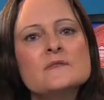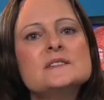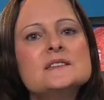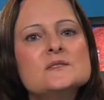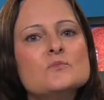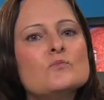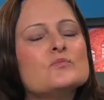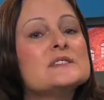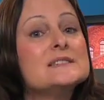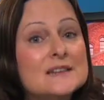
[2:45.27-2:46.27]
This is
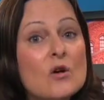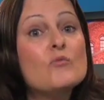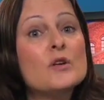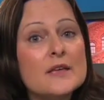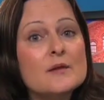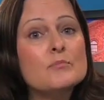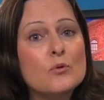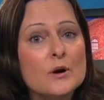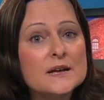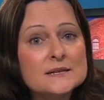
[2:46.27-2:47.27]
still really
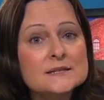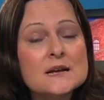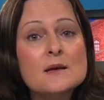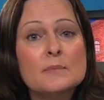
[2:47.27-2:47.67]
important